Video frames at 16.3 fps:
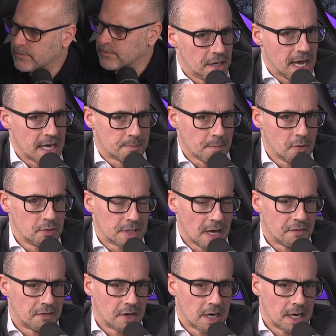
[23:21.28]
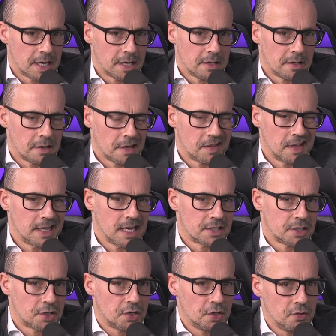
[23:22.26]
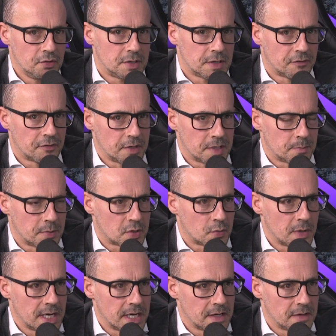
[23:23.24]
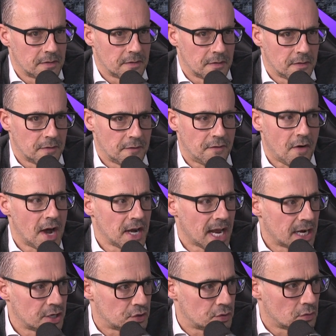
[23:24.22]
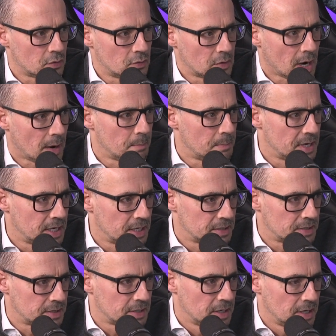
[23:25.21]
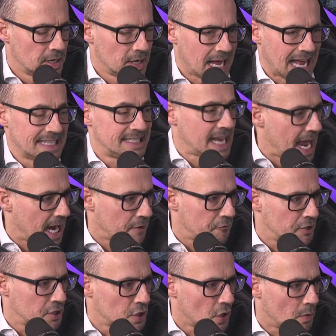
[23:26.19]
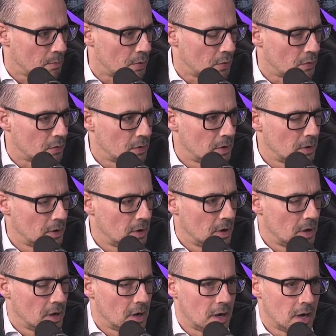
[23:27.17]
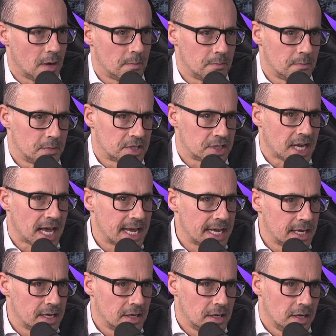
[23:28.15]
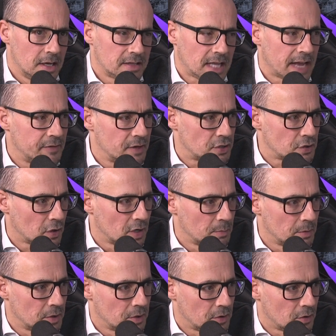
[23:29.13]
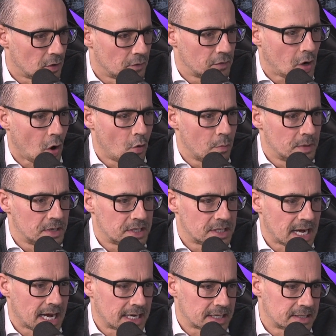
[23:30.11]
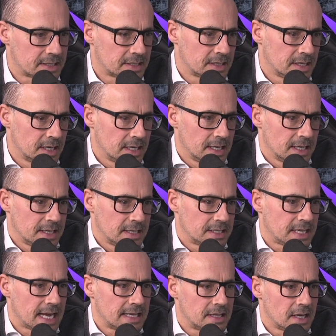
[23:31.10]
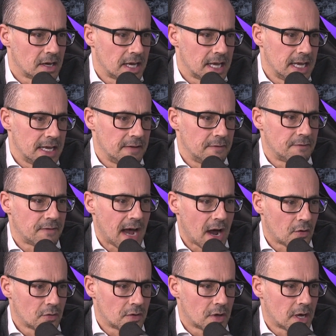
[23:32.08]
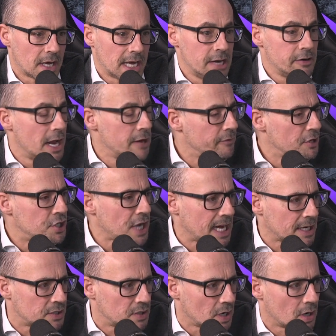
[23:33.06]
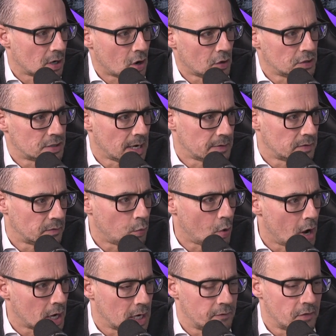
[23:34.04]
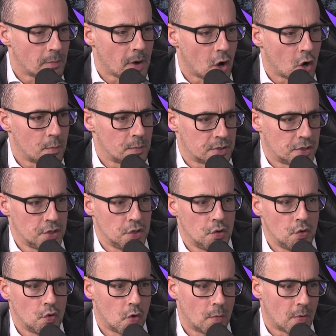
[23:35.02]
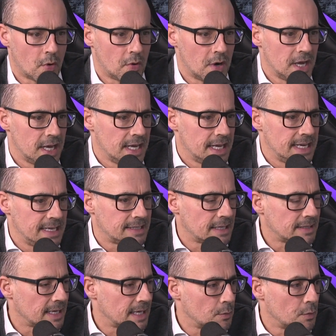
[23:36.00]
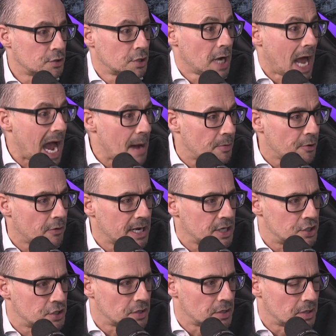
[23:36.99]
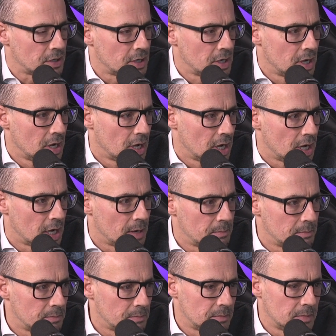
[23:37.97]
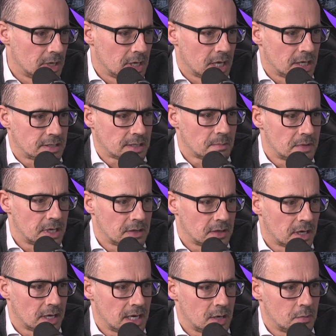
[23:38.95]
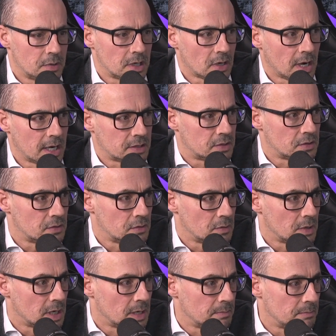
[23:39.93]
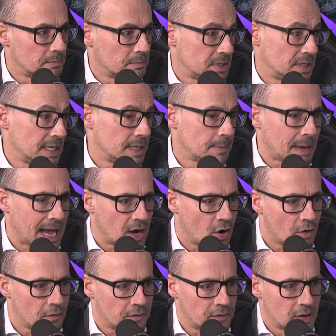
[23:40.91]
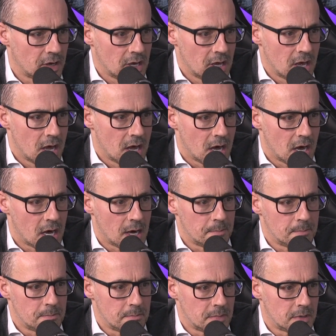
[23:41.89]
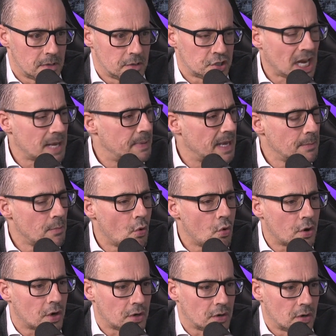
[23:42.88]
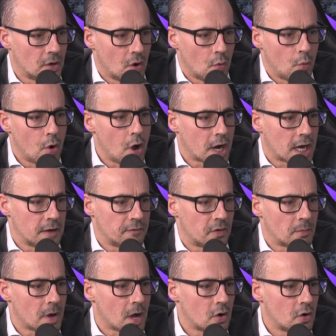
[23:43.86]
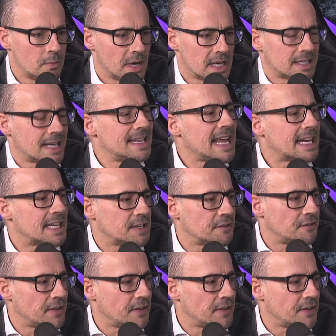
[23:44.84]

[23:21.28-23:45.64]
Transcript: Yes, most definitely. I think there's a huge difference between financial companies and tech, for example. Um, today, David Solomon of Goldman Sachs said that he found that he, he rejects the concept of working from home was the new normal. He said that it was an aberration um, and something that he would like to um, see the back of. Um, J P Morgan, working from home has a negative